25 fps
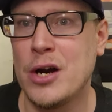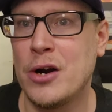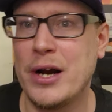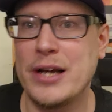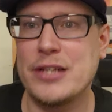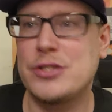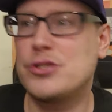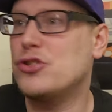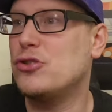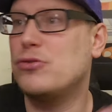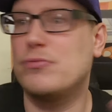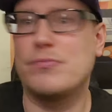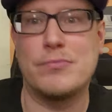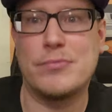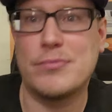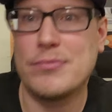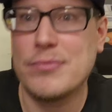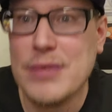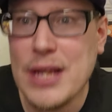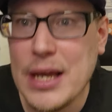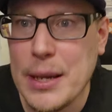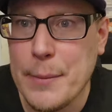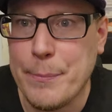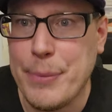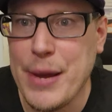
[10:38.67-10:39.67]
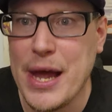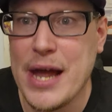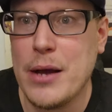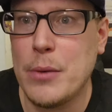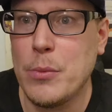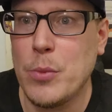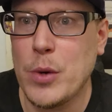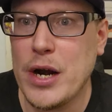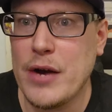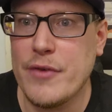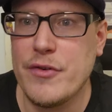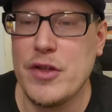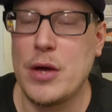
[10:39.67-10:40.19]
Right? So they pay
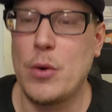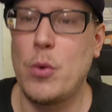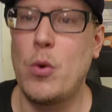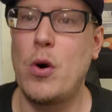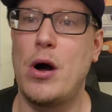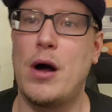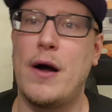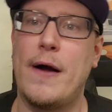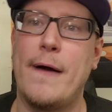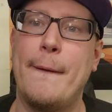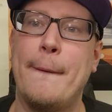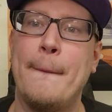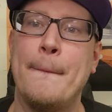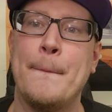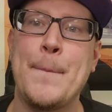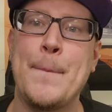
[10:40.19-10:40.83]
them whatever they want.